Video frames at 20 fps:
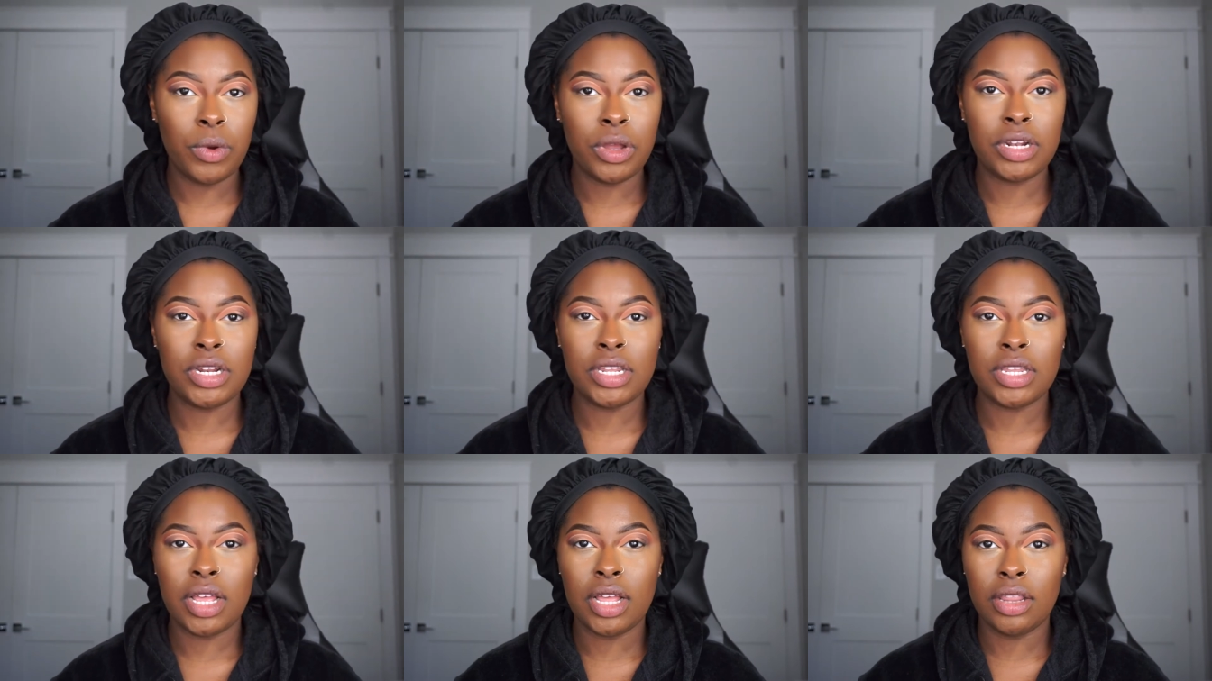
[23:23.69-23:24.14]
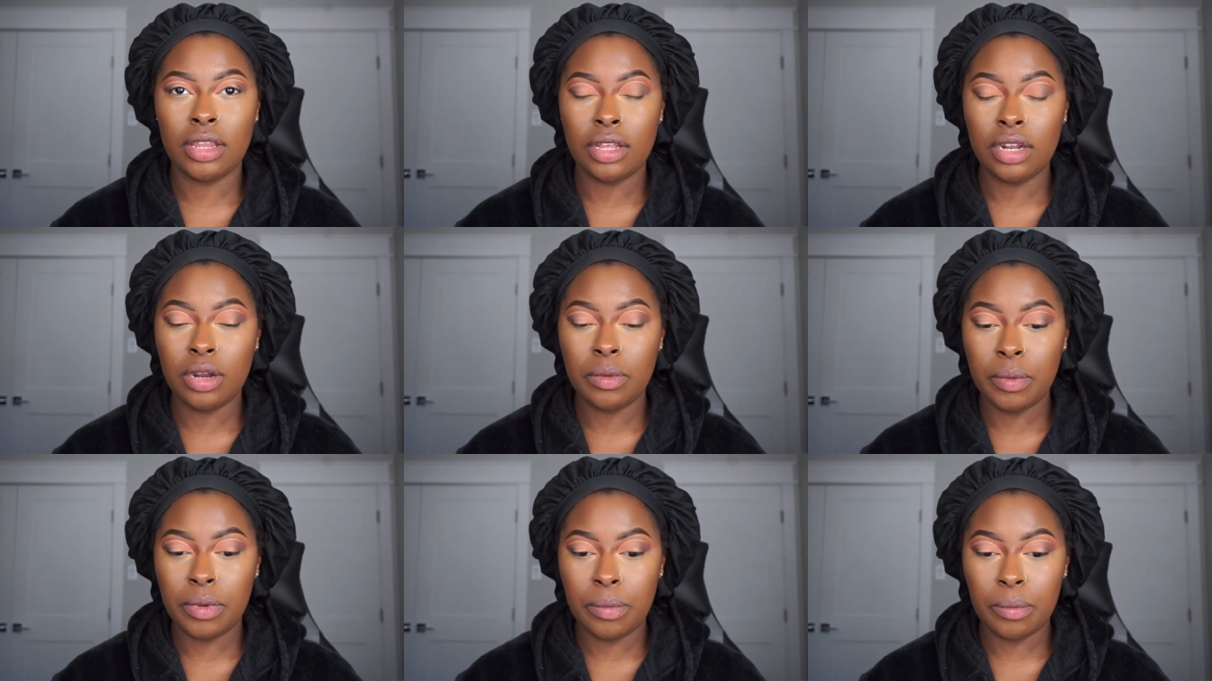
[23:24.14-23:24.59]
with just a
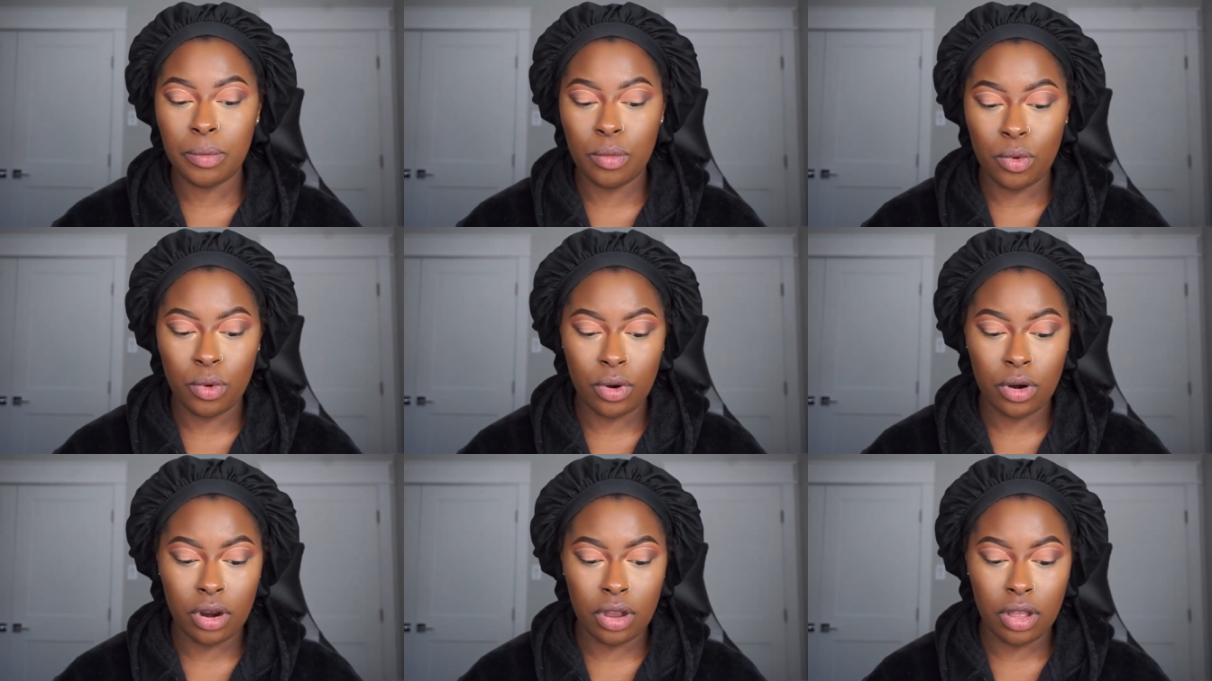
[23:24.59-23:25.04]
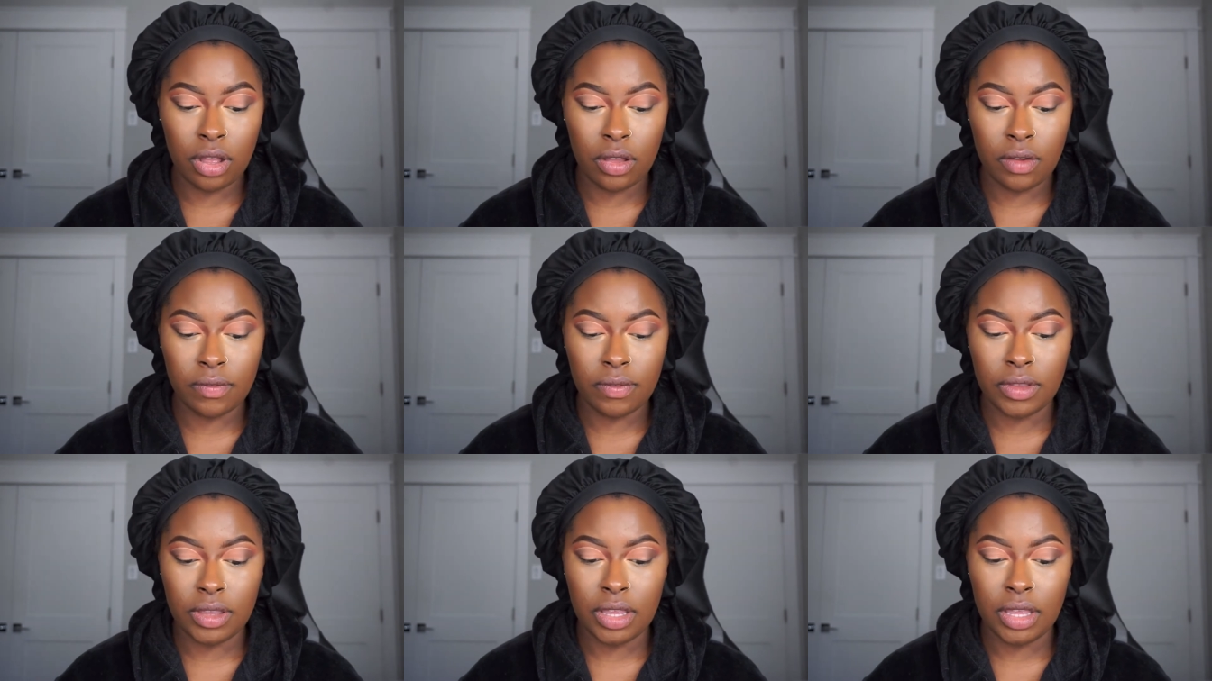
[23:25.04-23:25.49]
little bit more
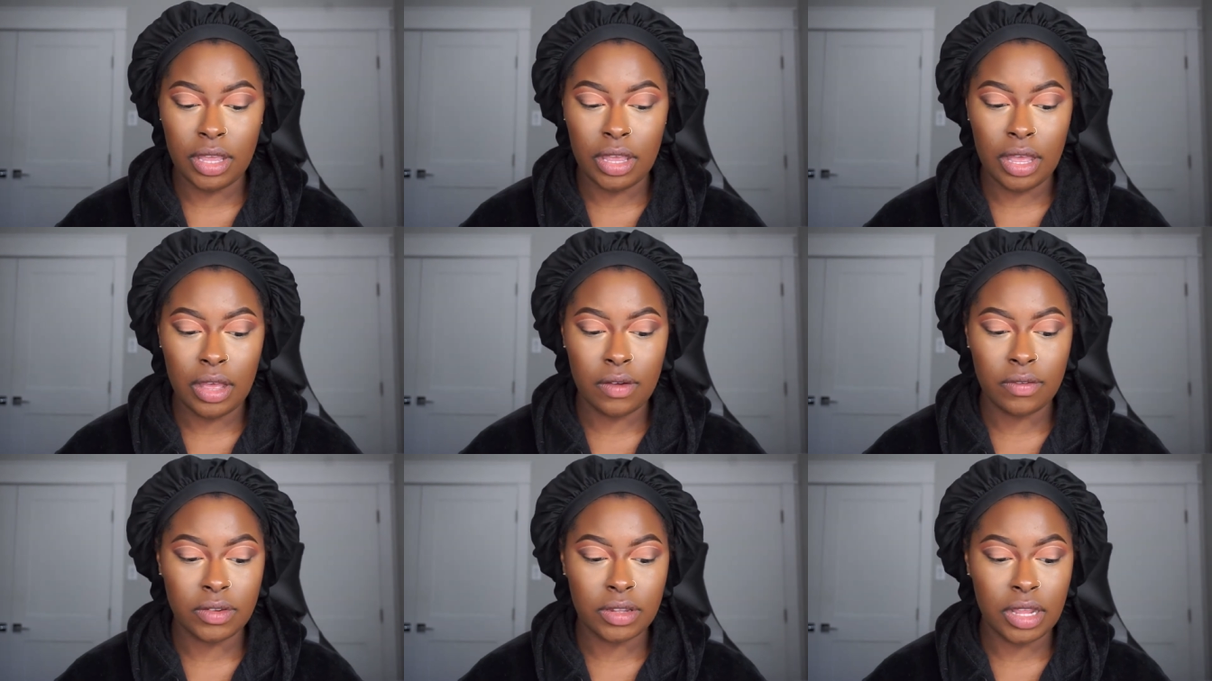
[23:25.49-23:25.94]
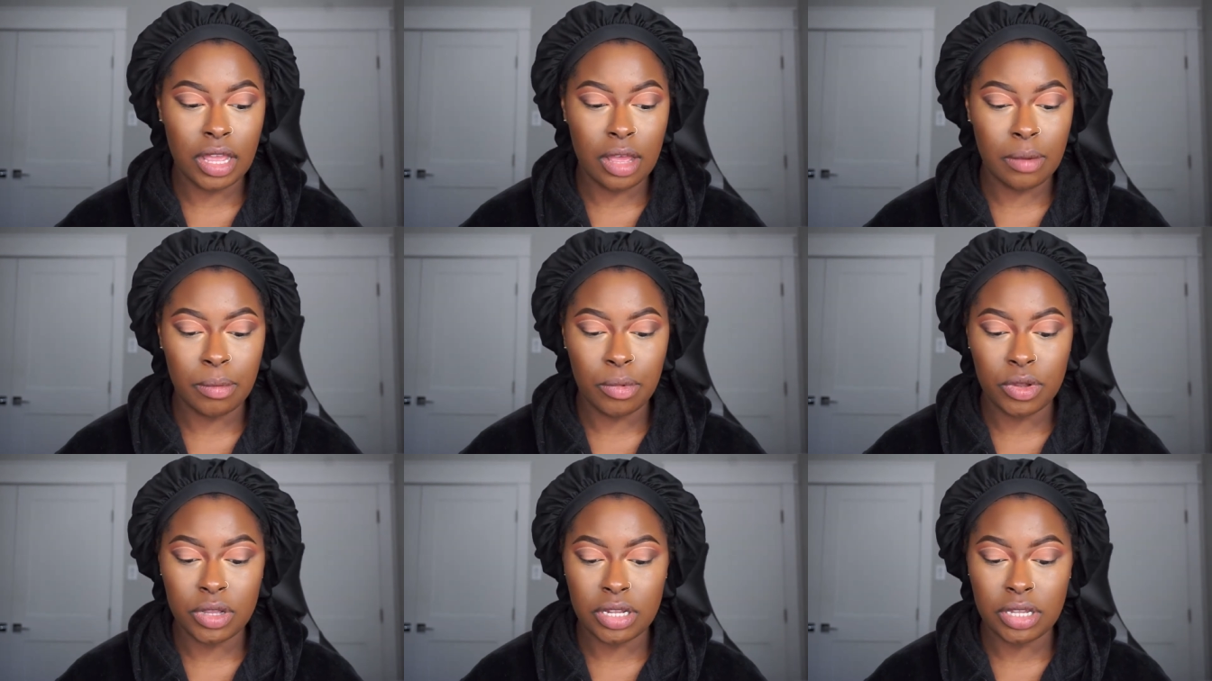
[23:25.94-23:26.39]
of the Elf's
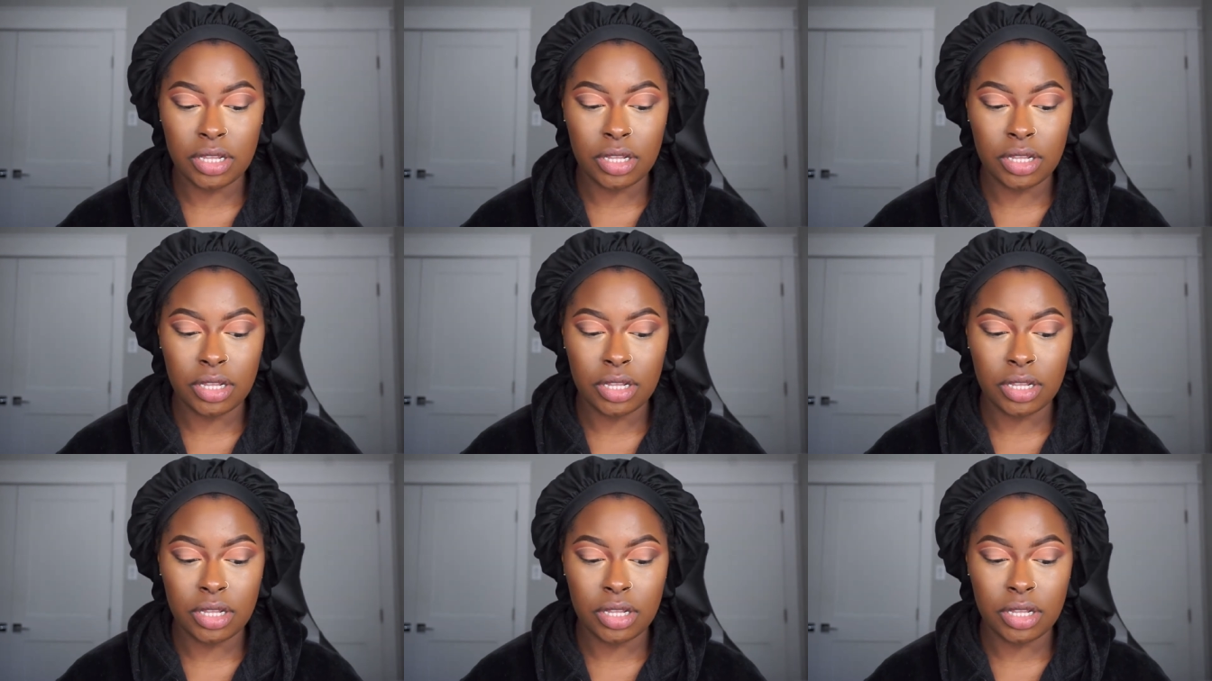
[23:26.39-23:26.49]
Camo